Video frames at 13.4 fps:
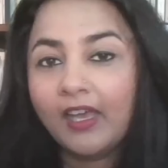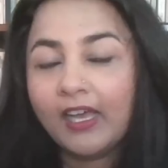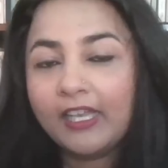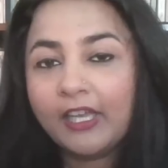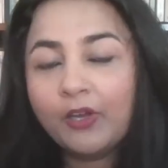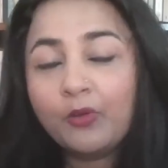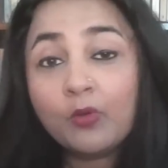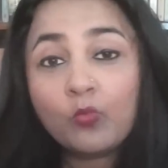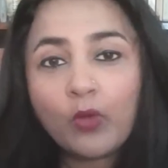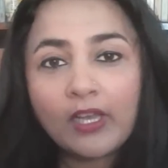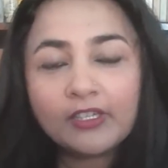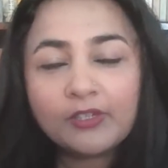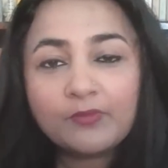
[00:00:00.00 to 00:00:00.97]
Hello and
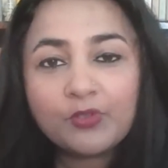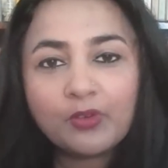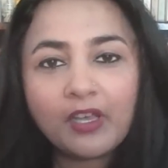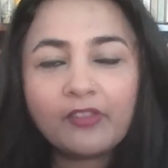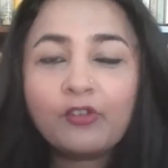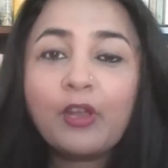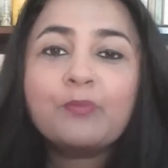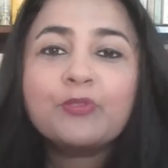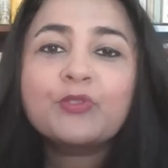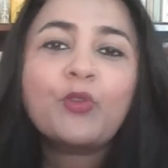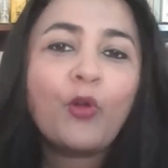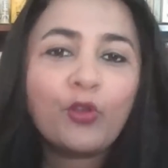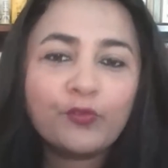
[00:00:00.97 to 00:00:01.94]
welcome to another
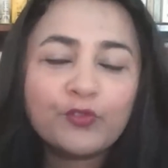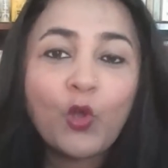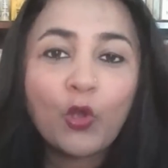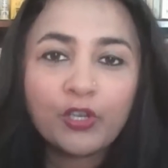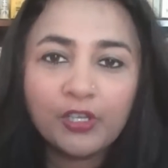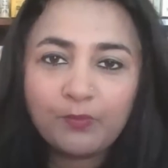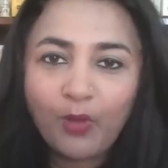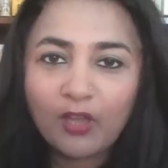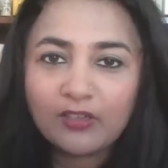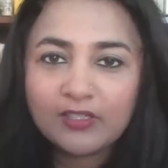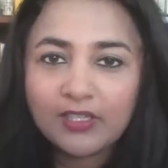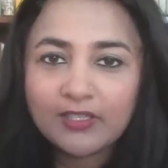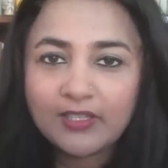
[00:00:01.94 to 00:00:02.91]
episode of Talking
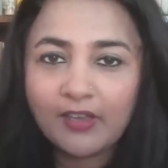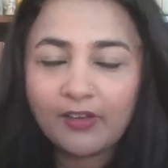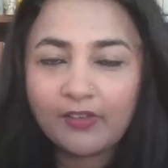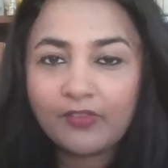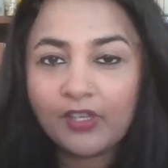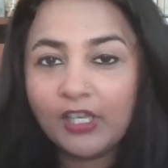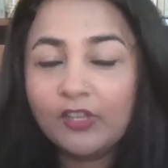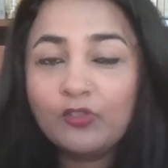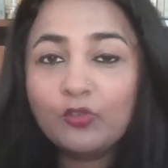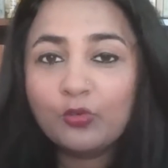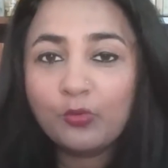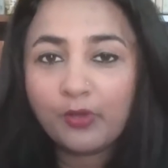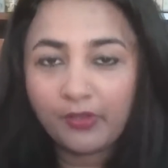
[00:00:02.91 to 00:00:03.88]
Politics here at The
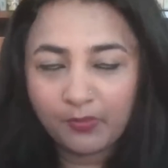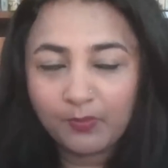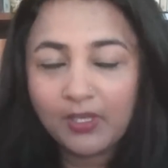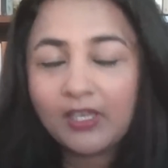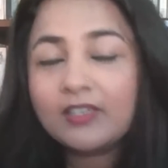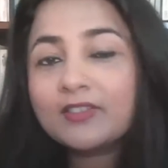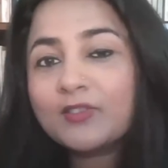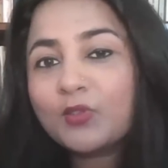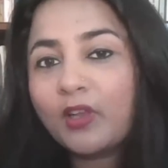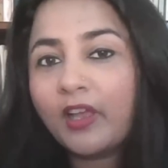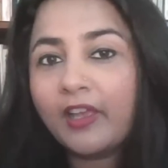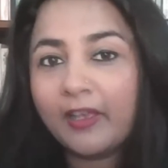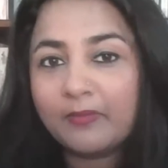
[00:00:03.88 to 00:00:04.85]
Hindu with me,
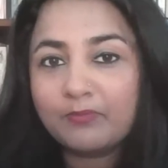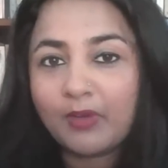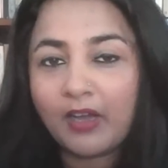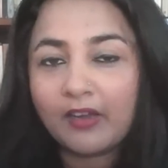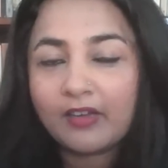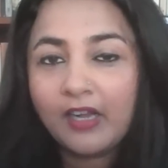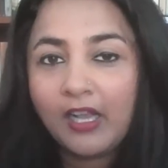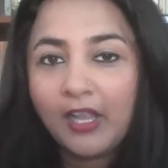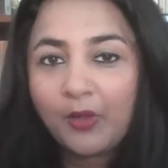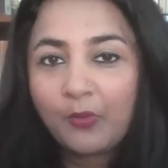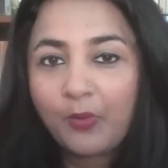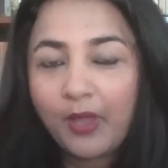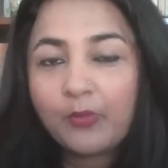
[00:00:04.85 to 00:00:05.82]
Nistula Hebbar,
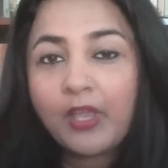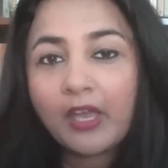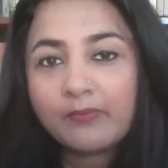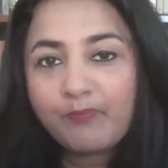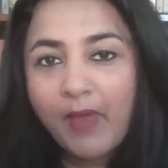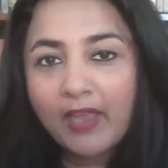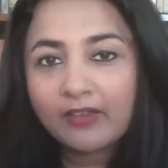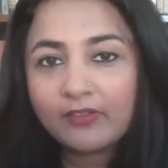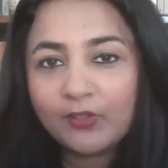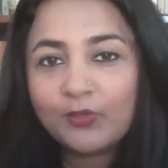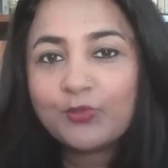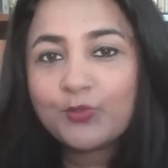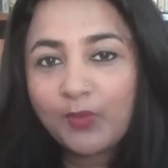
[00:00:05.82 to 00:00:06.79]
where we unpack the
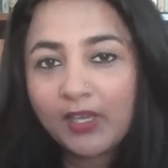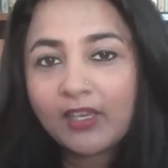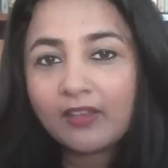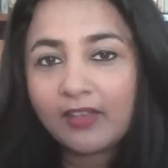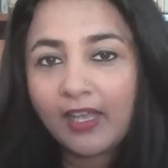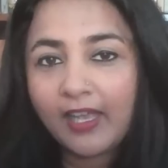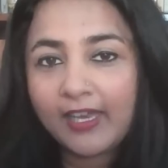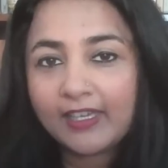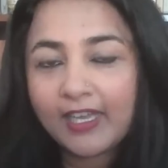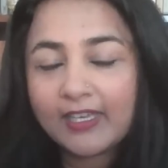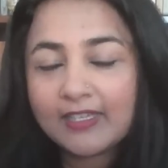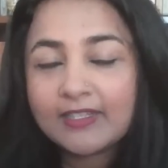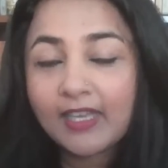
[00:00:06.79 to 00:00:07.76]
news making the
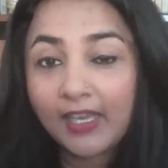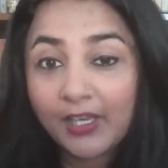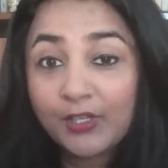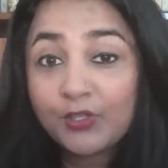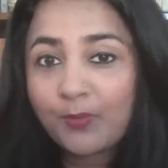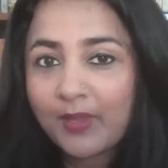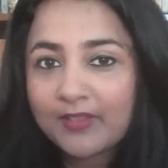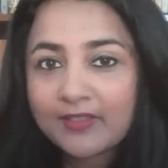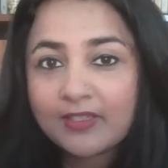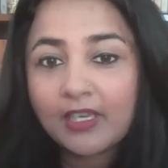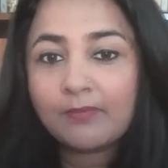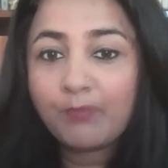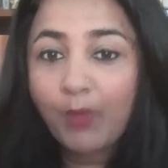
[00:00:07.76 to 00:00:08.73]
headlines in
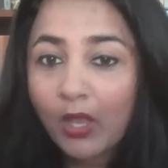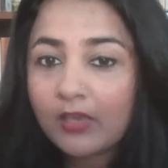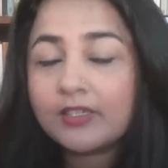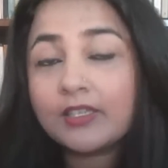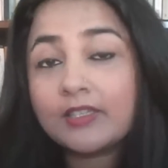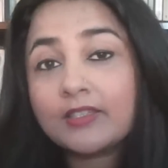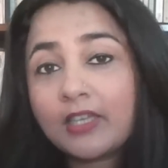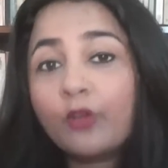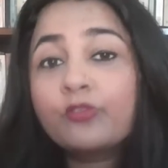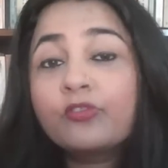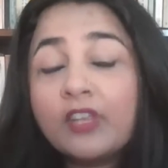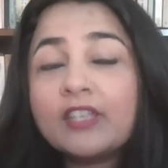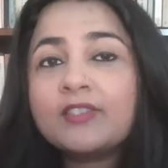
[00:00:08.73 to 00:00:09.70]
domestic politics.
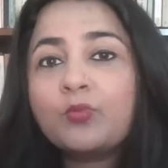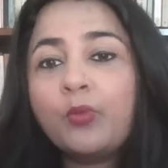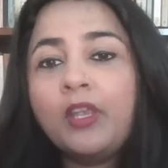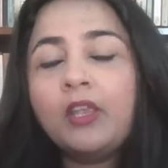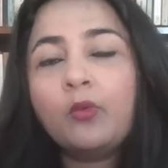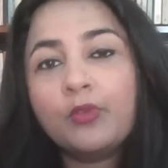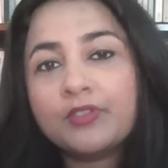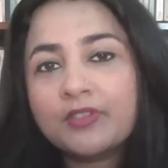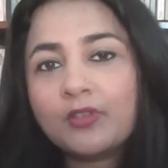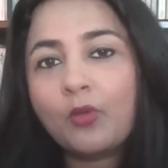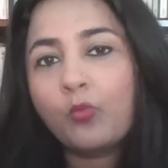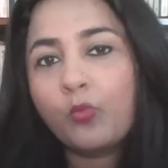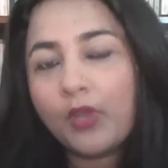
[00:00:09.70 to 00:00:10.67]
Now, this week was
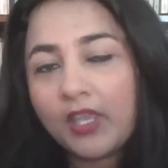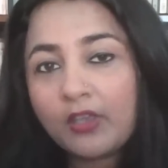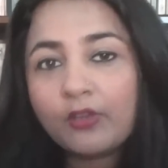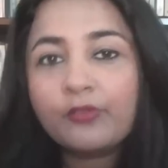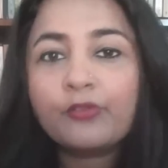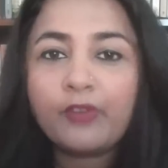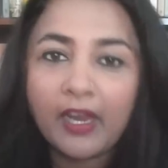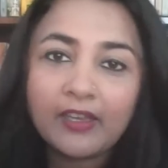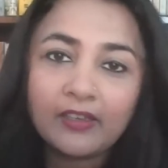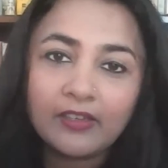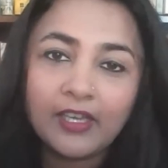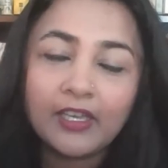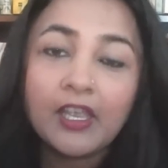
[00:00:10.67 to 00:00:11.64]
the week of
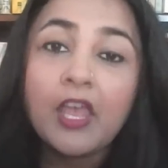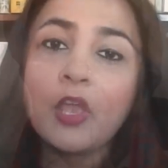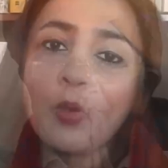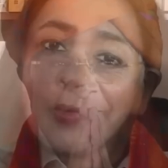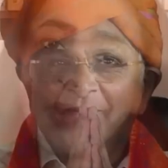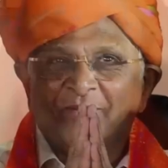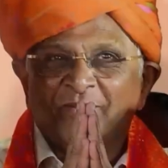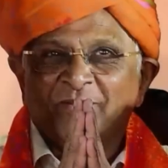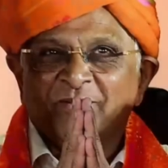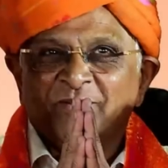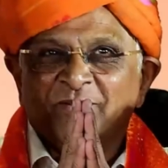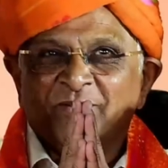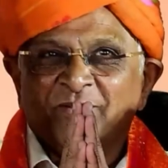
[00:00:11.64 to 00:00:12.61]
reckoning when
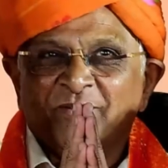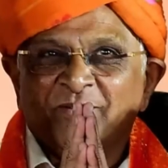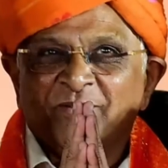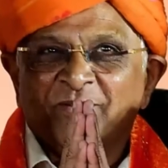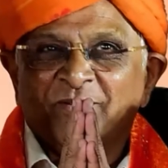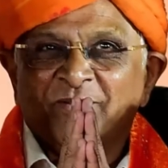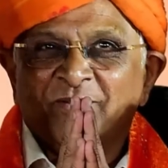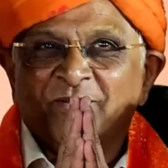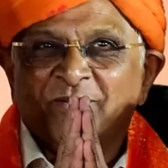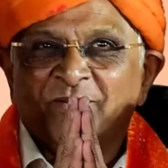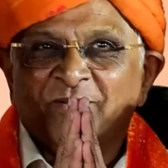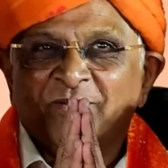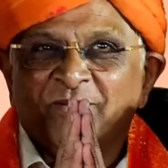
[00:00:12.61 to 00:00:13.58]
results for the
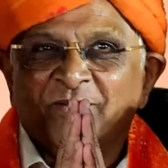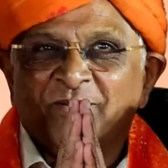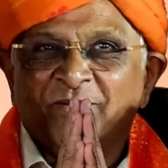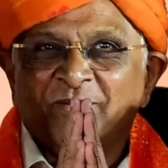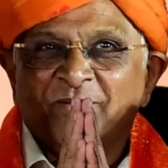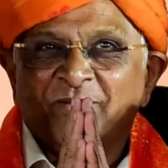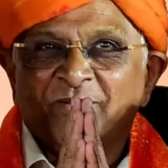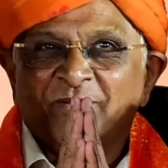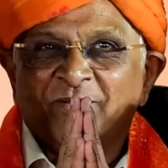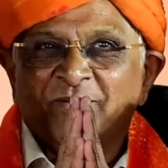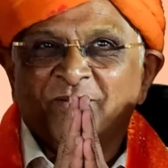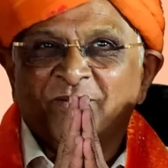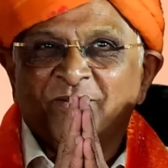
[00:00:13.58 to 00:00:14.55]
assembly polls to
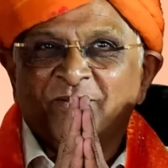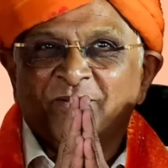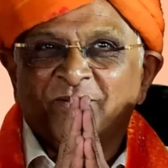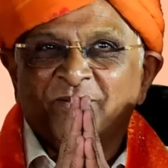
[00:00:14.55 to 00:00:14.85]
Gujarat and